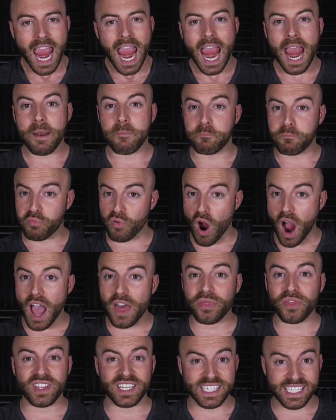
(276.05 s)
and
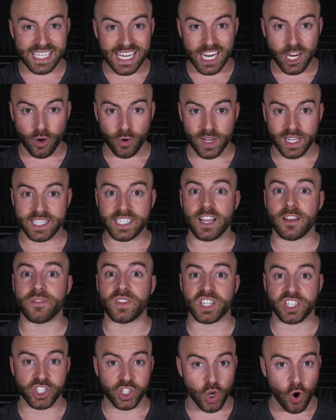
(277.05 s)
brought the secrets of
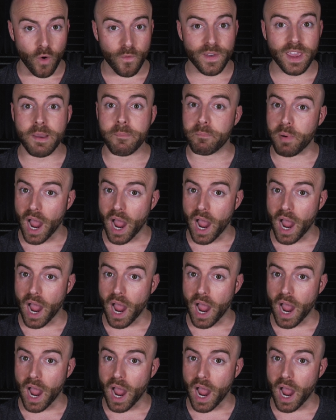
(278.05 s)
the Soviet